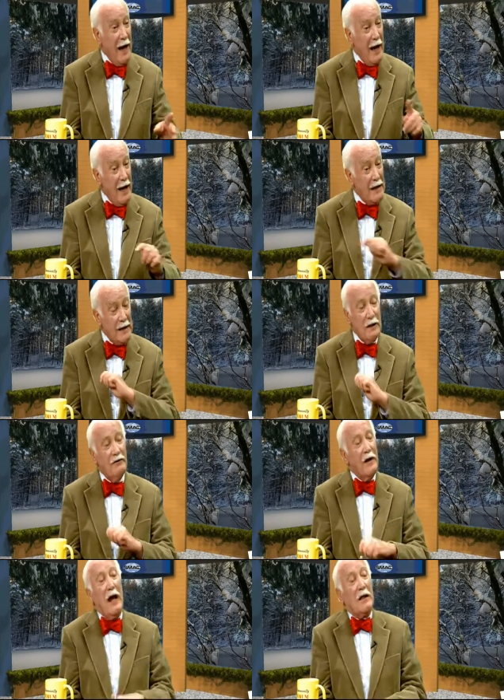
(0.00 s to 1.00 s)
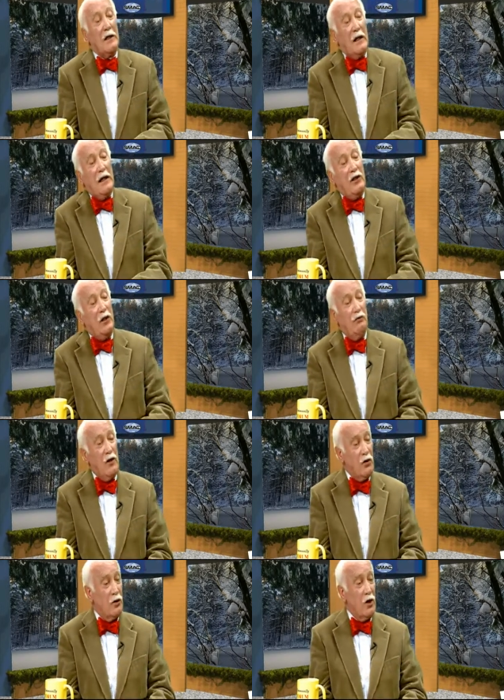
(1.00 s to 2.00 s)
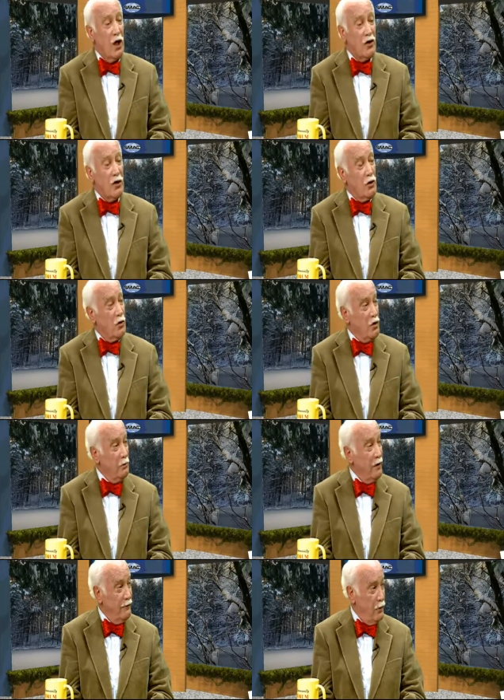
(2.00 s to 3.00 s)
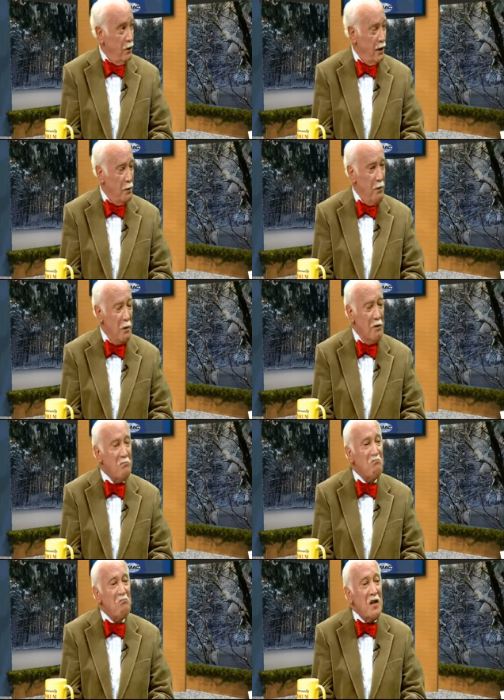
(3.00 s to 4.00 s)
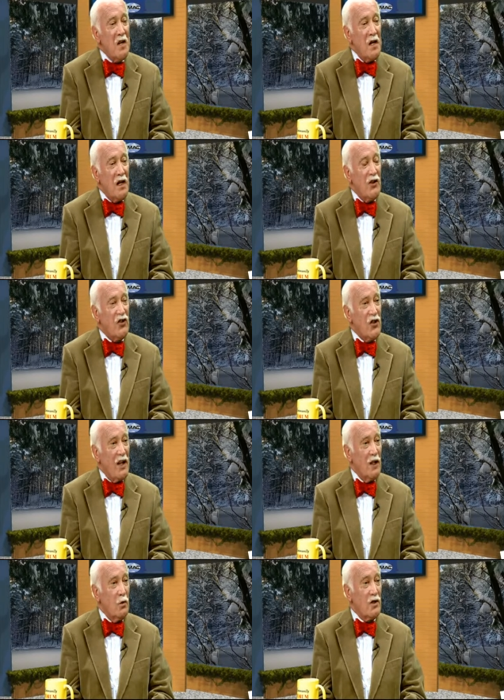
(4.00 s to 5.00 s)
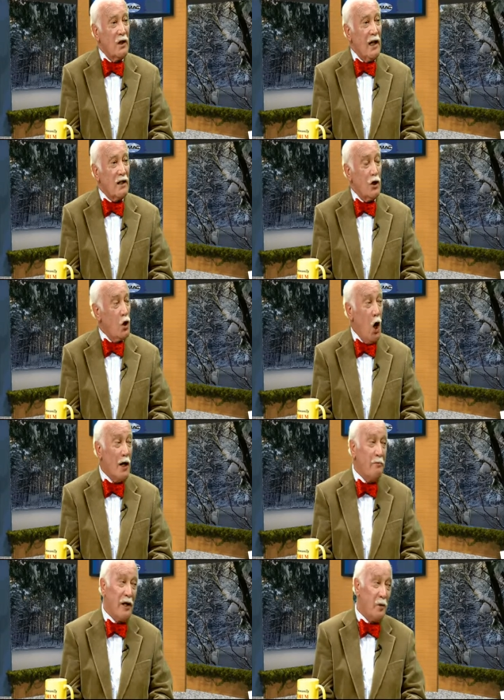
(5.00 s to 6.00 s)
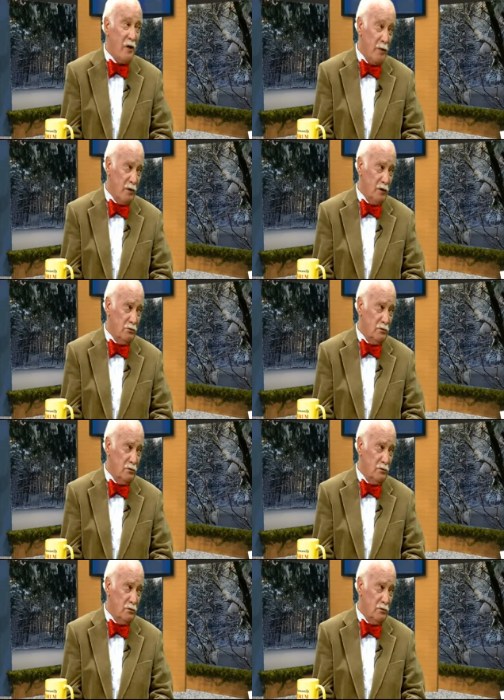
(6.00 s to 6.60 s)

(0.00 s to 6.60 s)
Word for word: and in fact, in the original Constitution, before an amendment, uh, the Senate was elected not by the people.